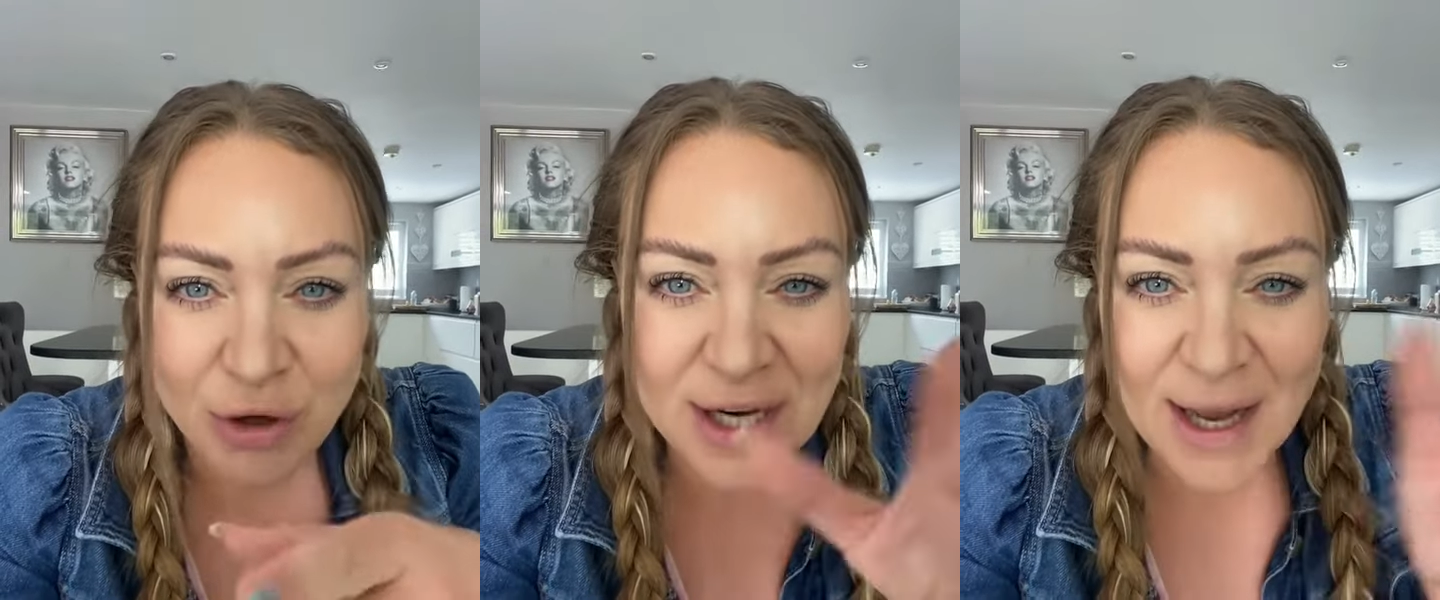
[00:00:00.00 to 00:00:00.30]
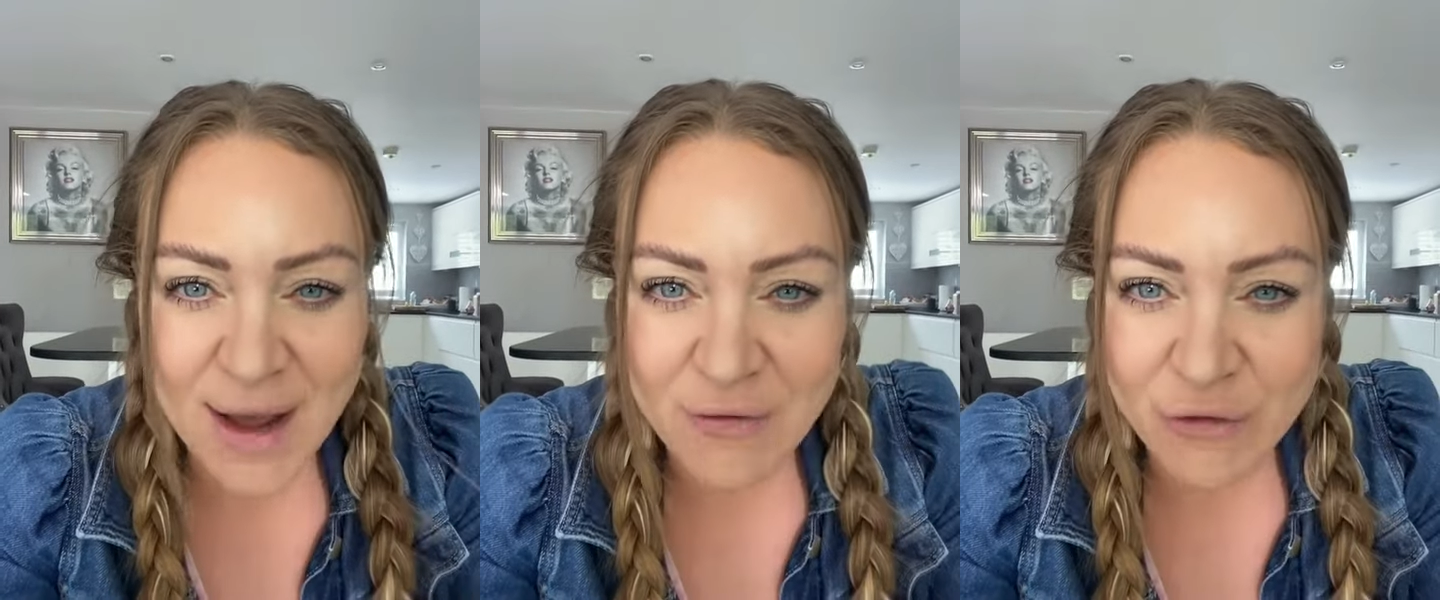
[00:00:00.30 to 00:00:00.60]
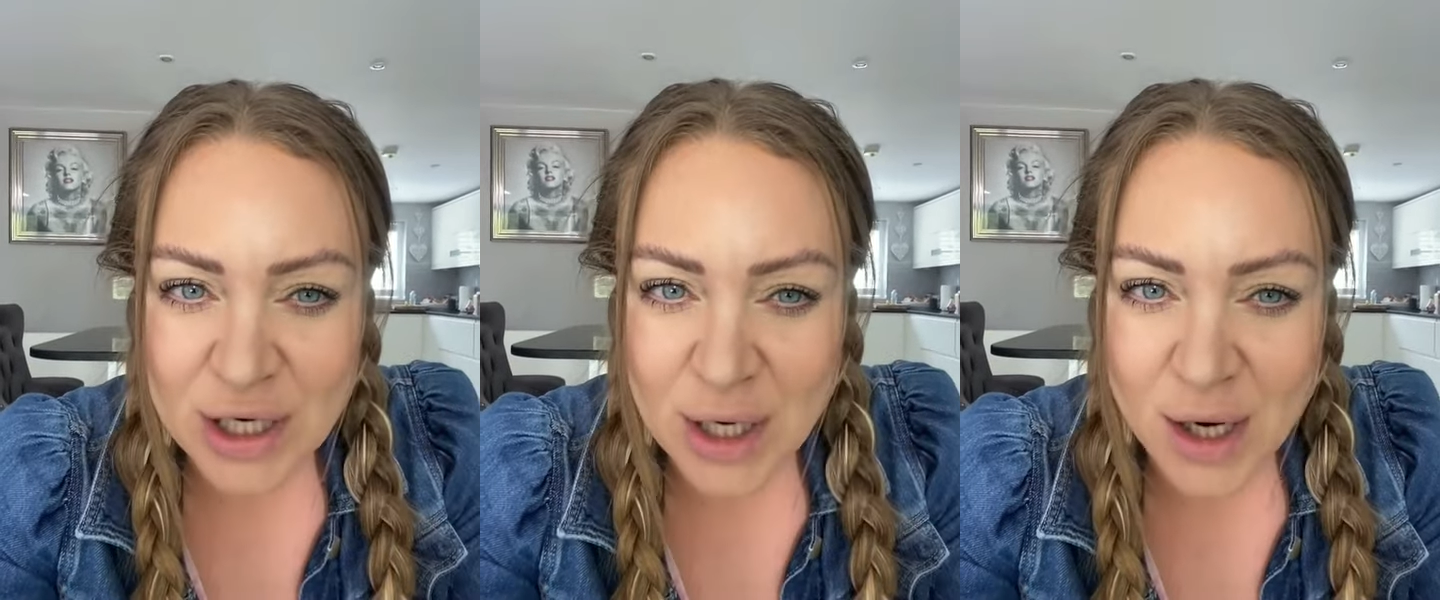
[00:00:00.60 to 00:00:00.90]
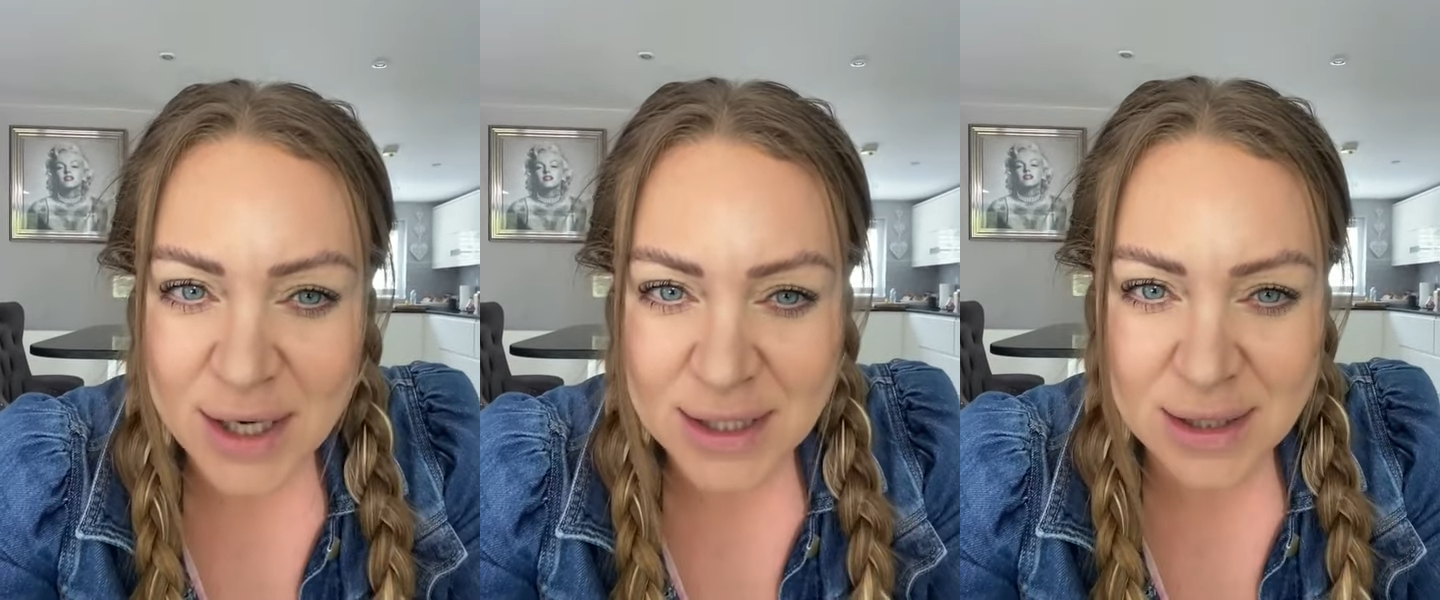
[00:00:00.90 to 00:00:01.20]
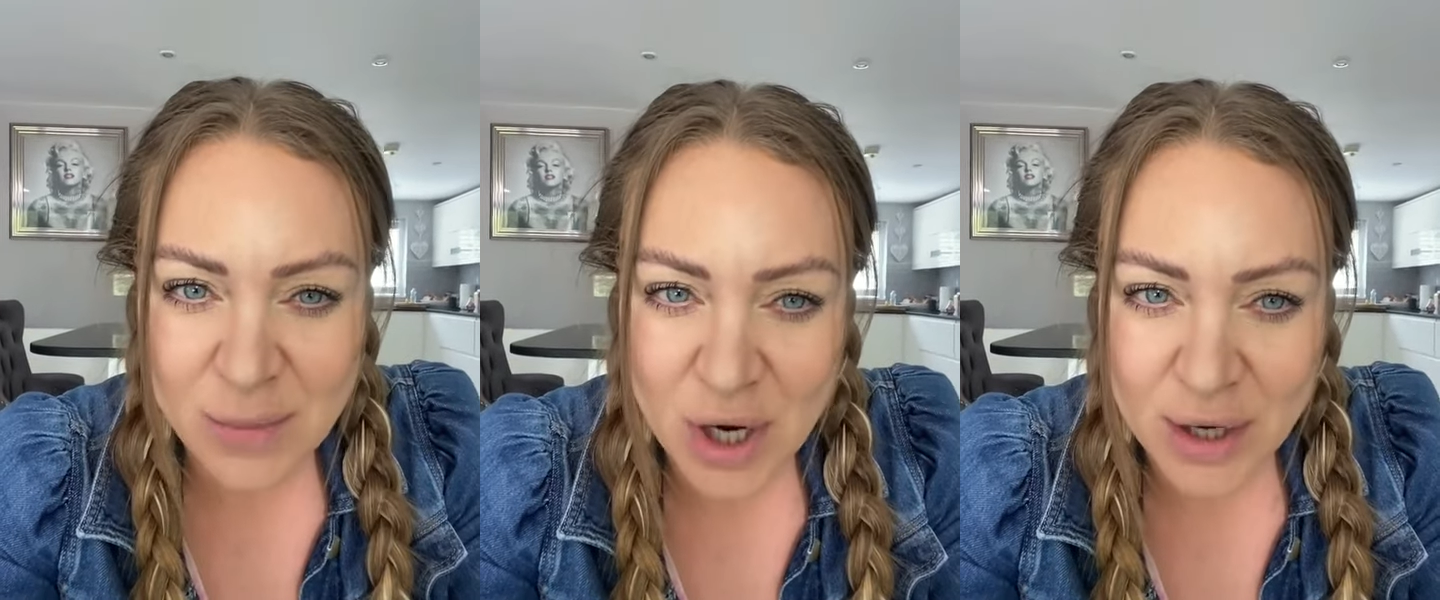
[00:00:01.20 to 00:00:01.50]
Bring every
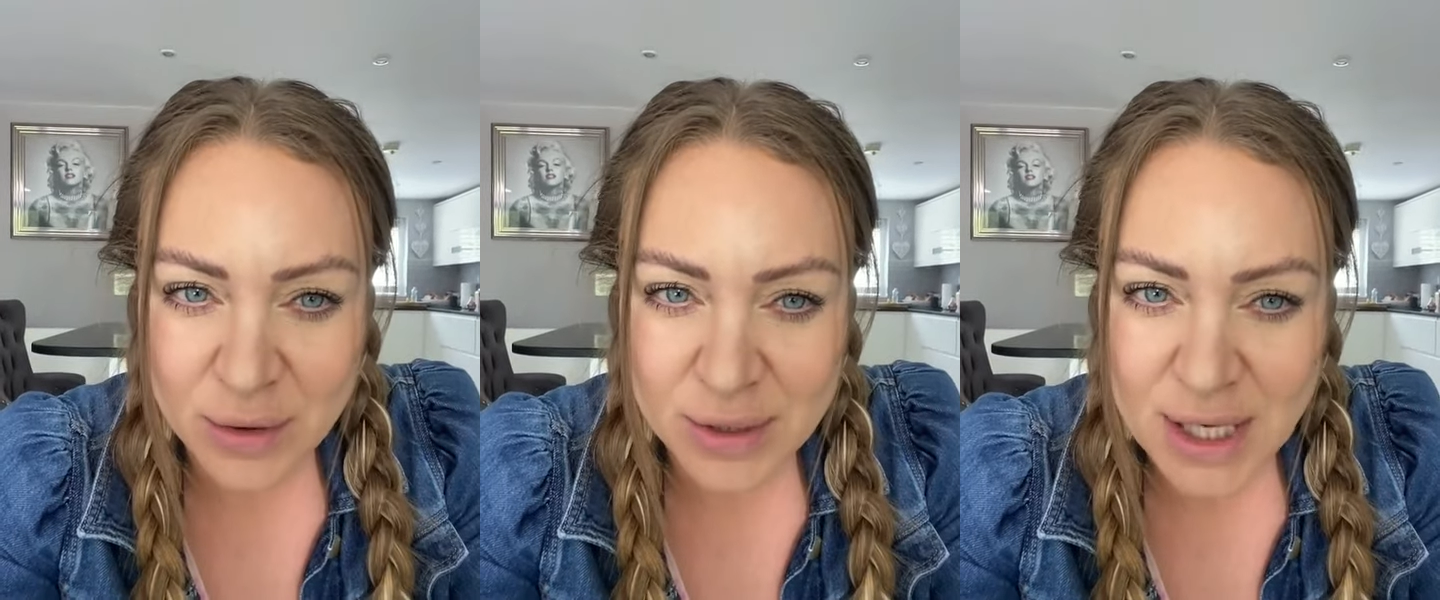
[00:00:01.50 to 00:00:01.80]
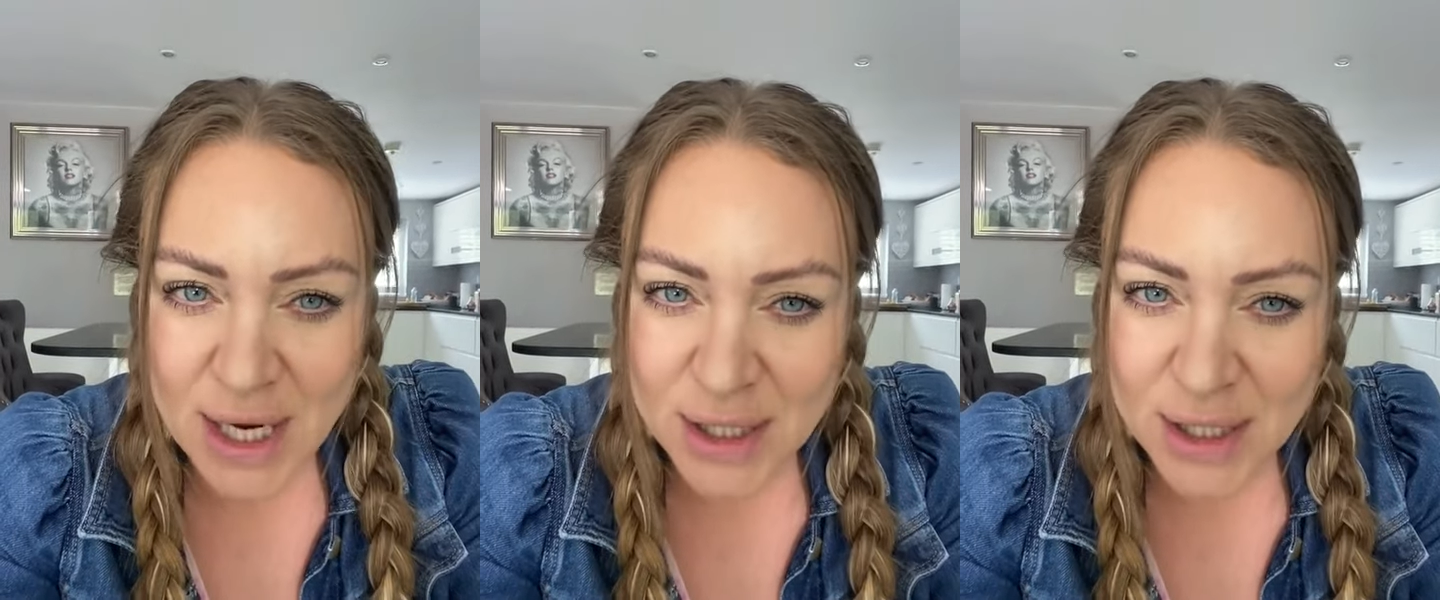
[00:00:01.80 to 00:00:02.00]
kind smiles